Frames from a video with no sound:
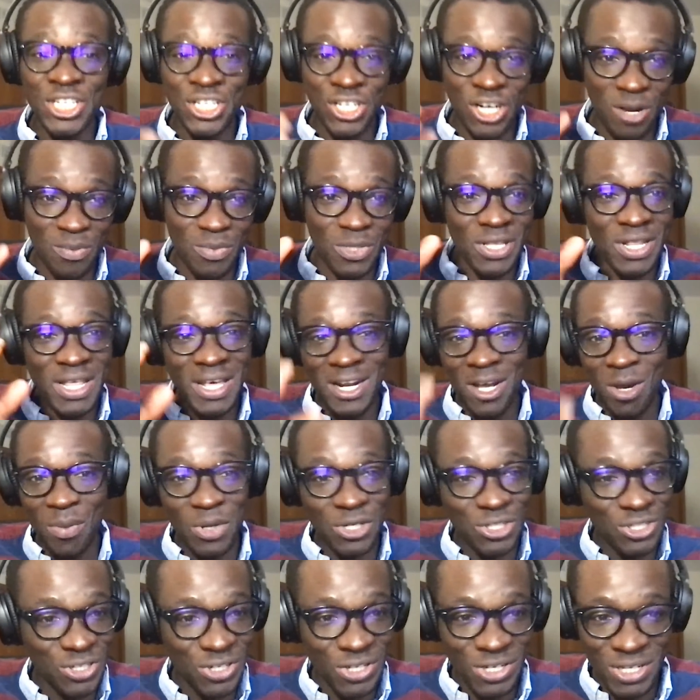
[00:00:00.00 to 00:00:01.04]
I jumped at that
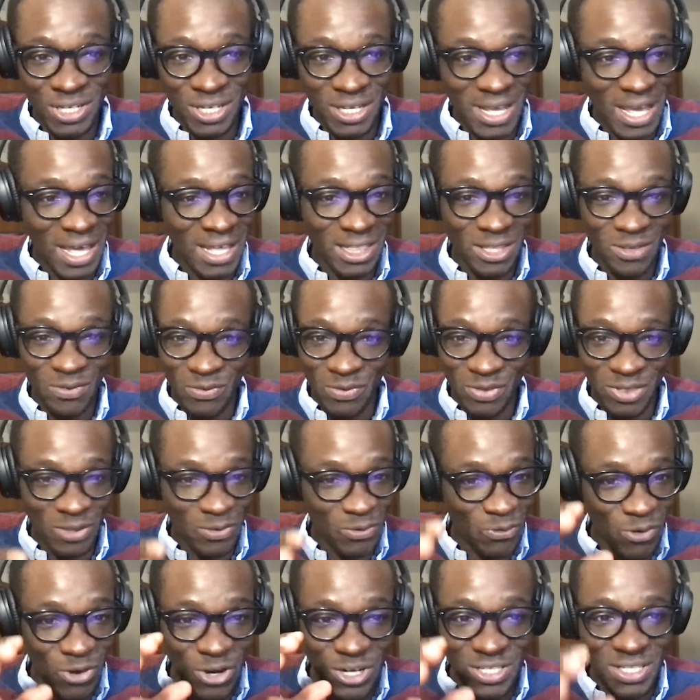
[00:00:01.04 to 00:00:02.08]
opportunity at the,
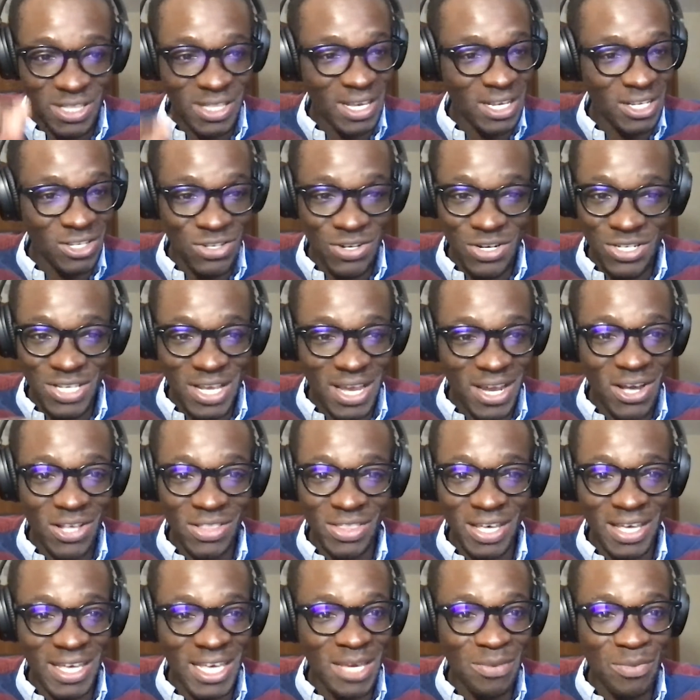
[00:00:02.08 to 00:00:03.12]
the first, as soon as I
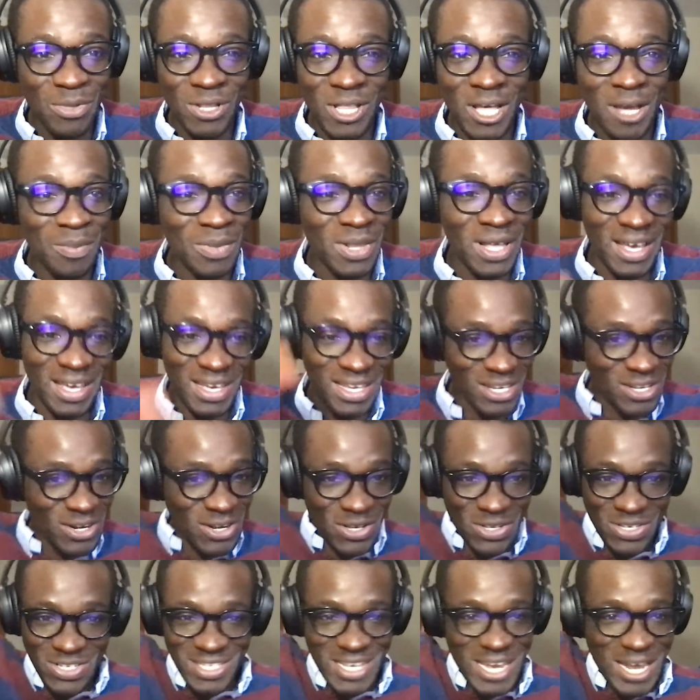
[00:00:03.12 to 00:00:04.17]
got that email, I'm like,
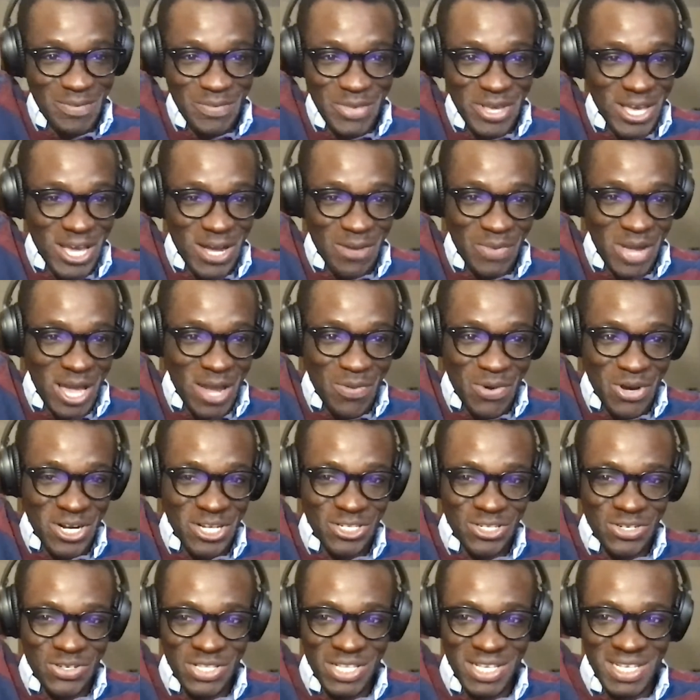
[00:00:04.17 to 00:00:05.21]
you know, sign me up. I
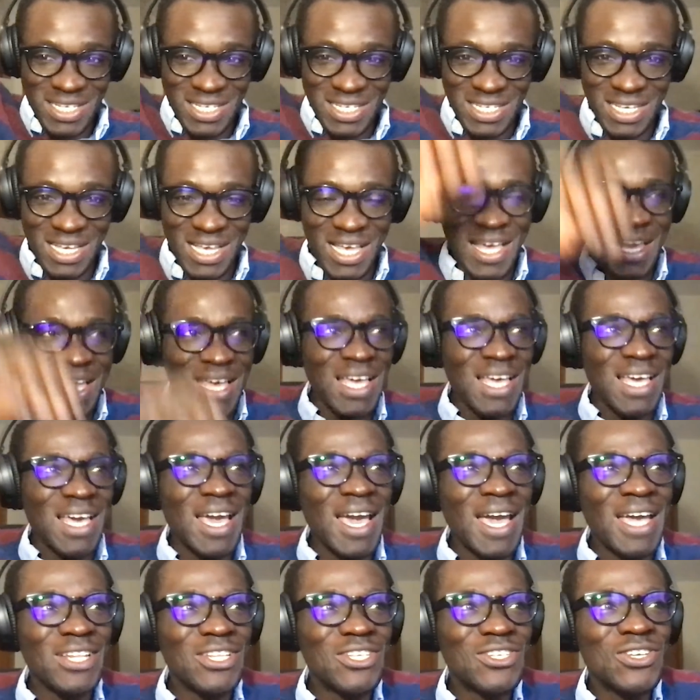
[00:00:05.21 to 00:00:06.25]
want to do this.
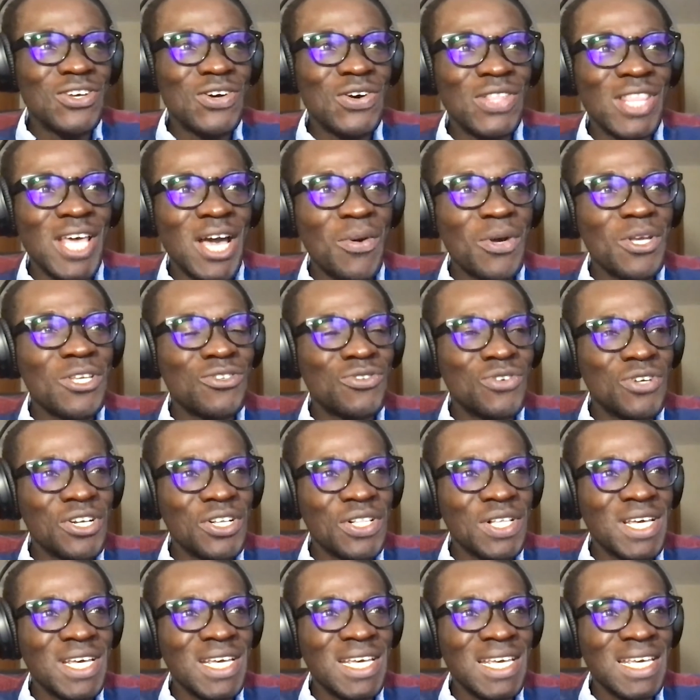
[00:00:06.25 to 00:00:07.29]
And so that was
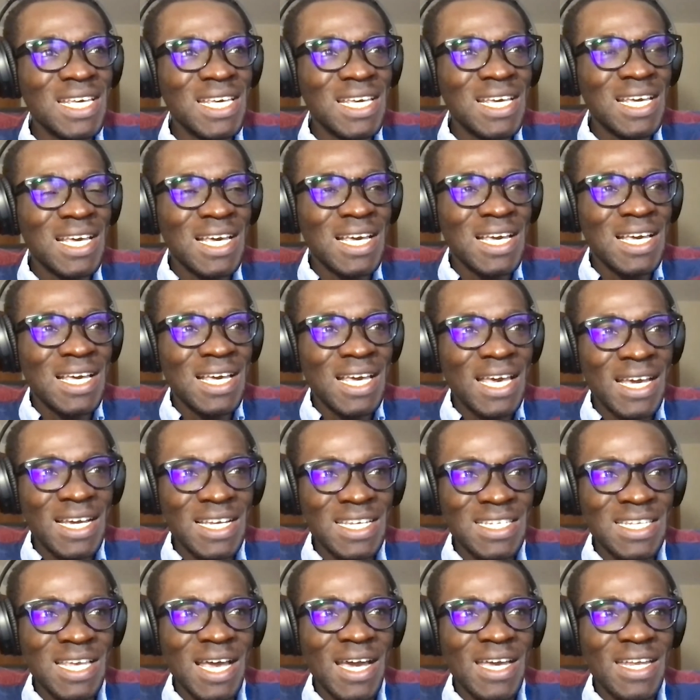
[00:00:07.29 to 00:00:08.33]
really
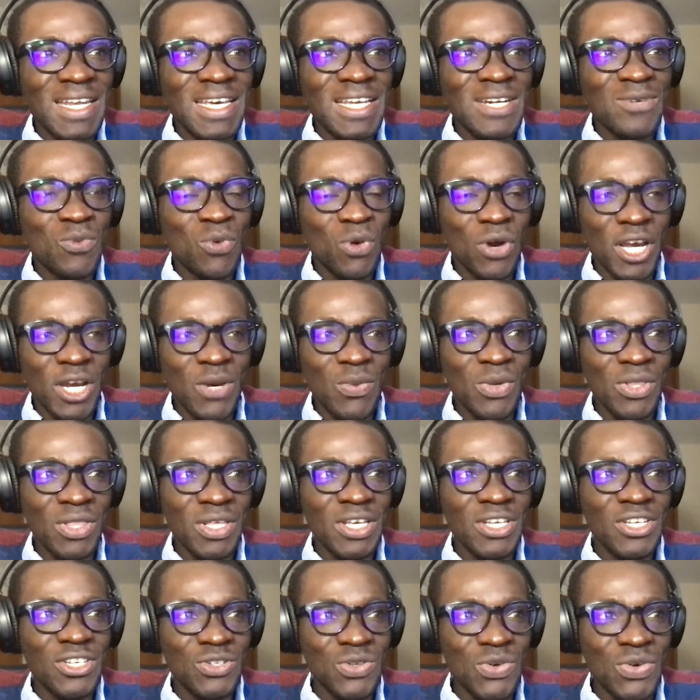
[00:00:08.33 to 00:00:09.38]
exciting working
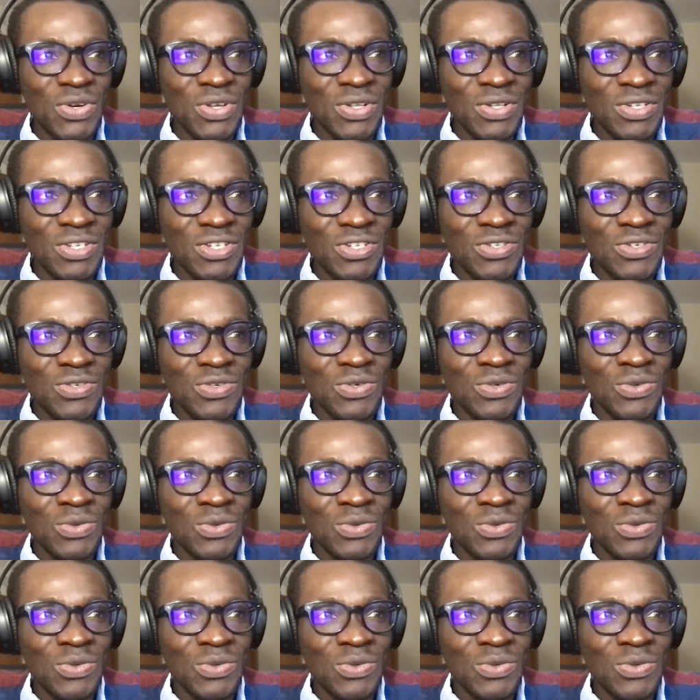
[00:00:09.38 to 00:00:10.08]
with these students